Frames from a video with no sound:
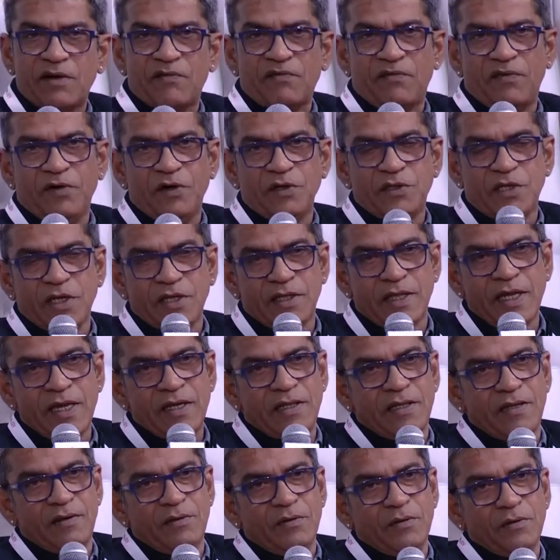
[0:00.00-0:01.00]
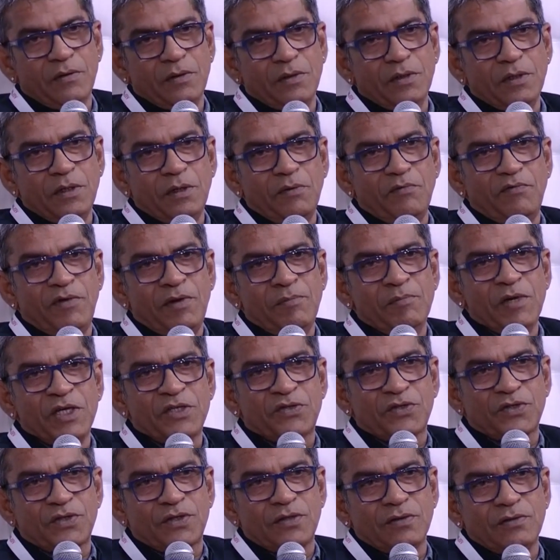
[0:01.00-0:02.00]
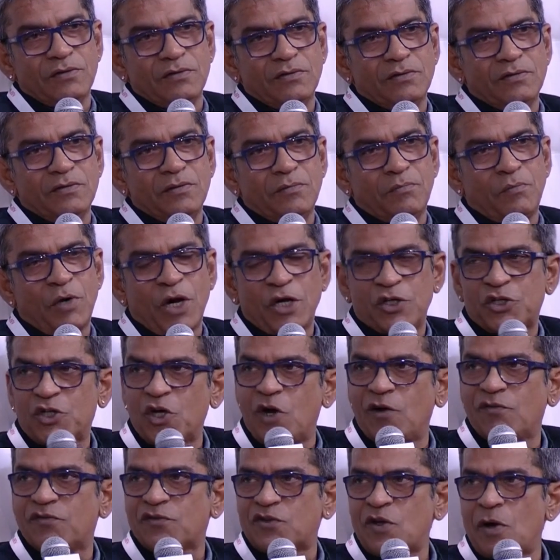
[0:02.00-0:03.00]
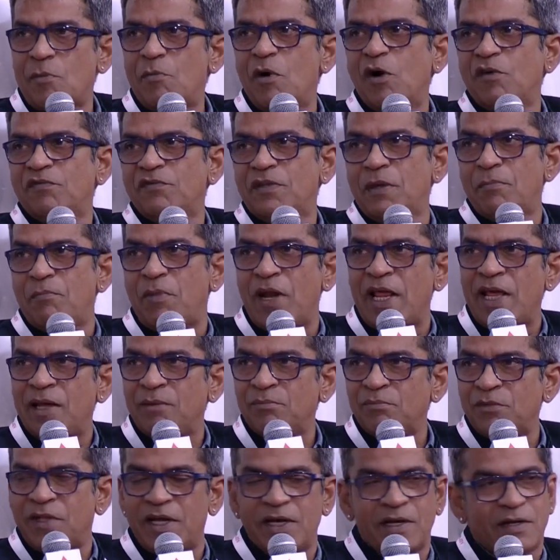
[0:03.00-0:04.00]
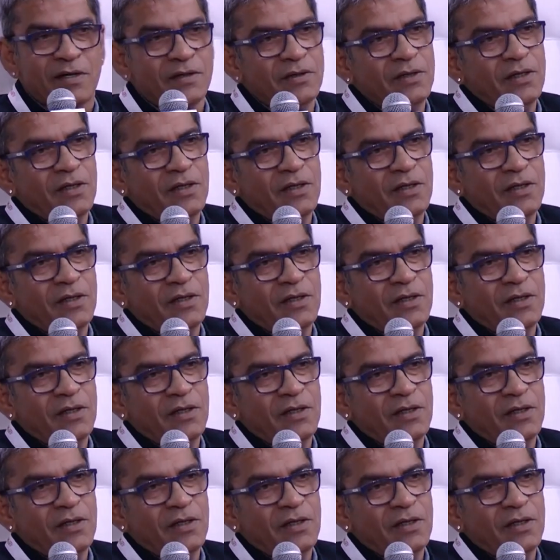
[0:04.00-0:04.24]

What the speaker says: further, then we must brush off some of the blame that